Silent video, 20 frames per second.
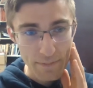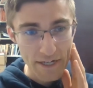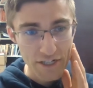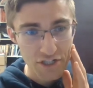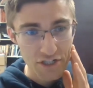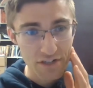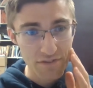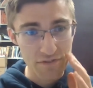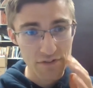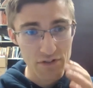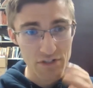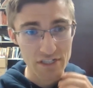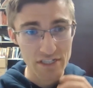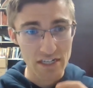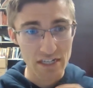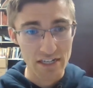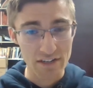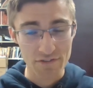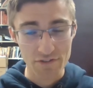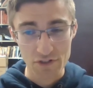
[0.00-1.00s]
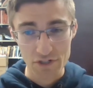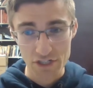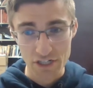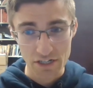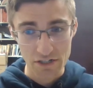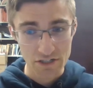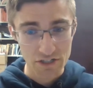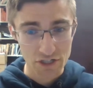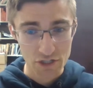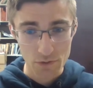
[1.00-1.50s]
mentioned if there's a if there's
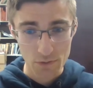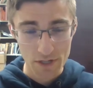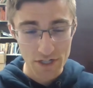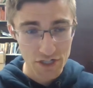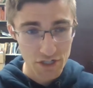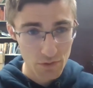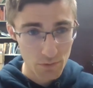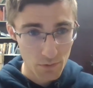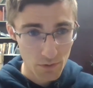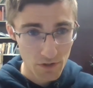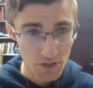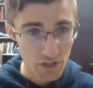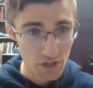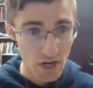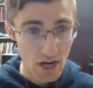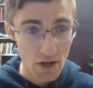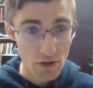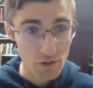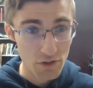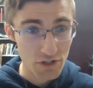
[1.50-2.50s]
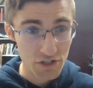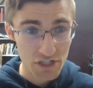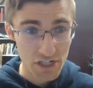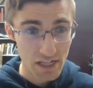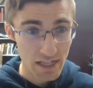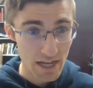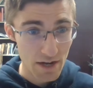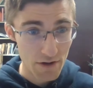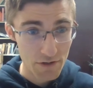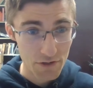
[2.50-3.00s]
a situation where your health doesn't
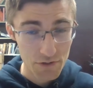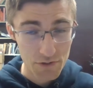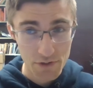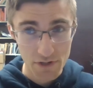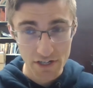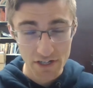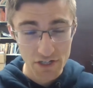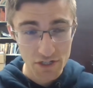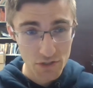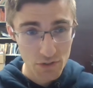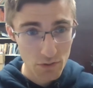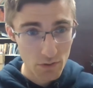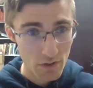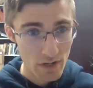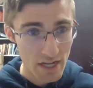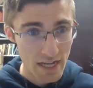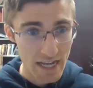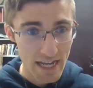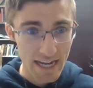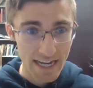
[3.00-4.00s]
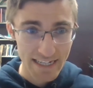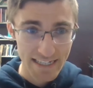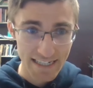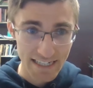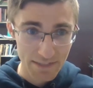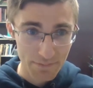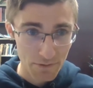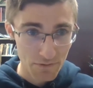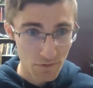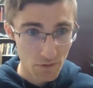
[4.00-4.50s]
allow you, you can do eight
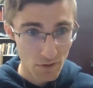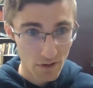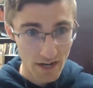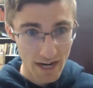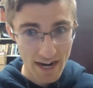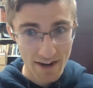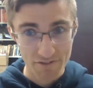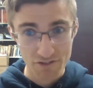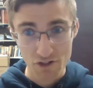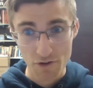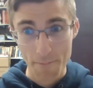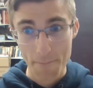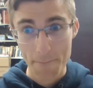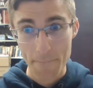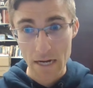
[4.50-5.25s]
days before or after.